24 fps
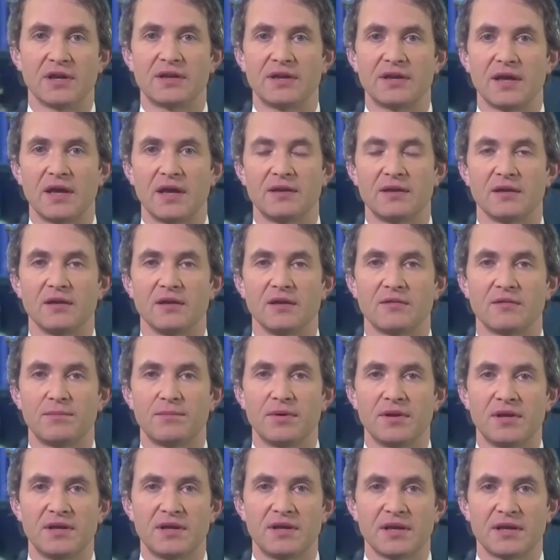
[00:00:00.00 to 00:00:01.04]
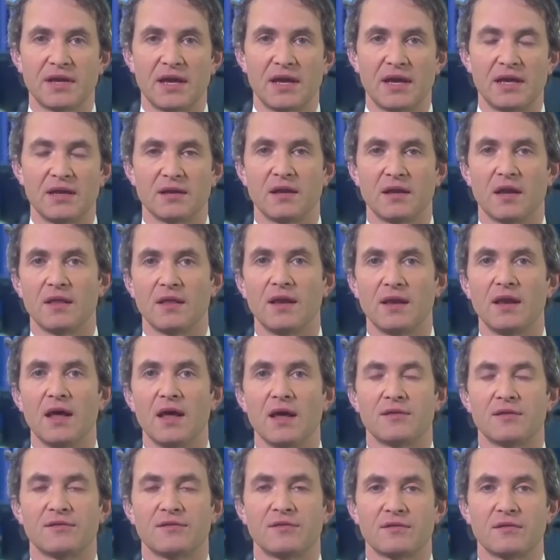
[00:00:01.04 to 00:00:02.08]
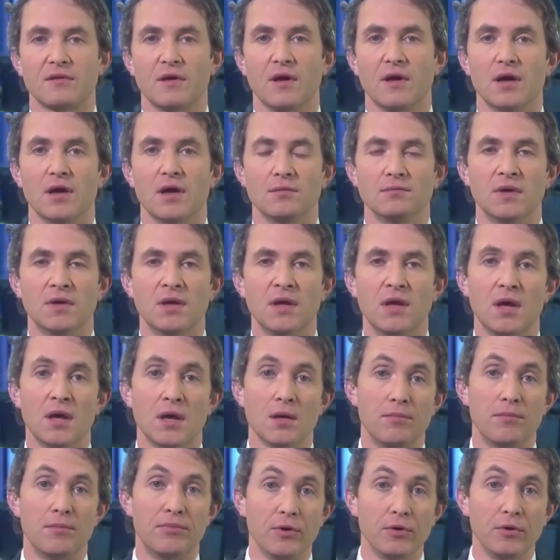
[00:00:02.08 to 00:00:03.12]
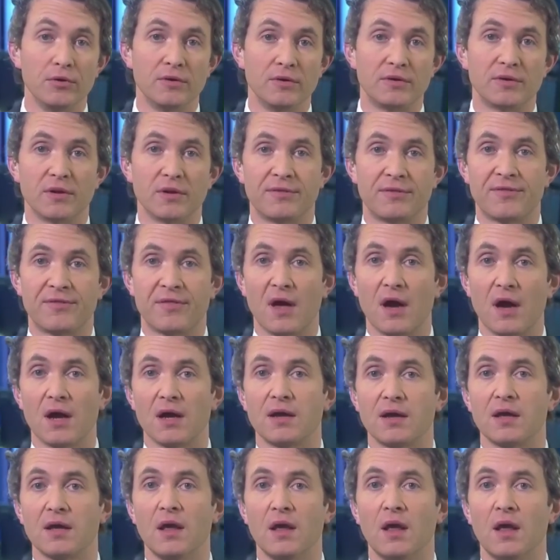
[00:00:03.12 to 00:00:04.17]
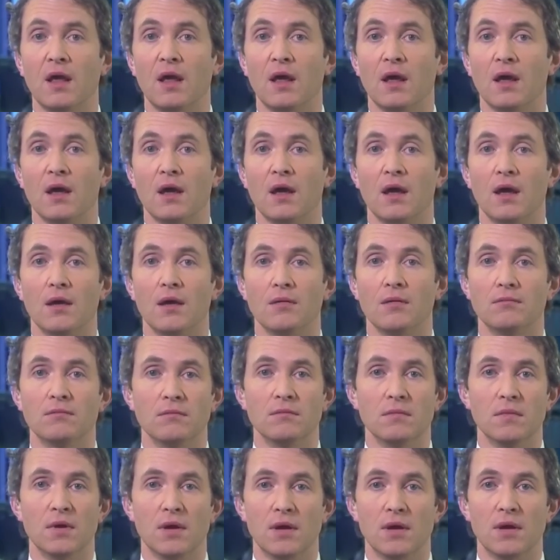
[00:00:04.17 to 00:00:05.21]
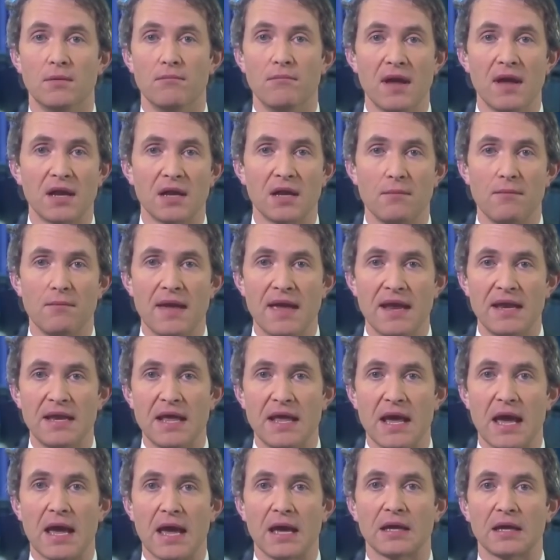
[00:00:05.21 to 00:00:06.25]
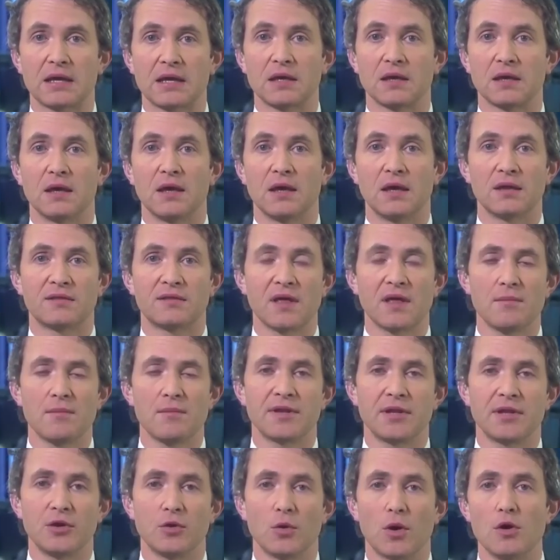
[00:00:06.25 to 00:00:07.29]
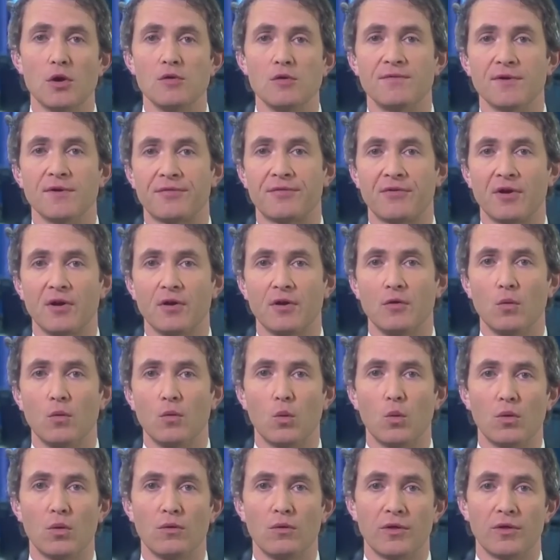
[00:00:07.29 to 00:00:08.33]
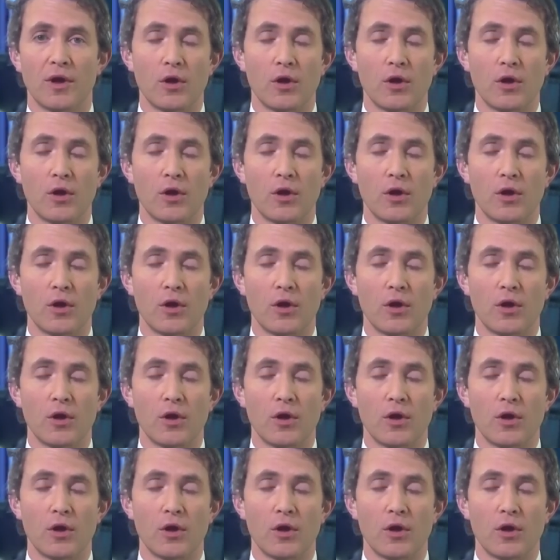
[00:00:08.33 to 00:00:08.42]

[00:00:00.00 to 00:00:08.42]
dictators, but a dictator nonetheless, a brute, a thug, a megalomaniac, somebody who overthrew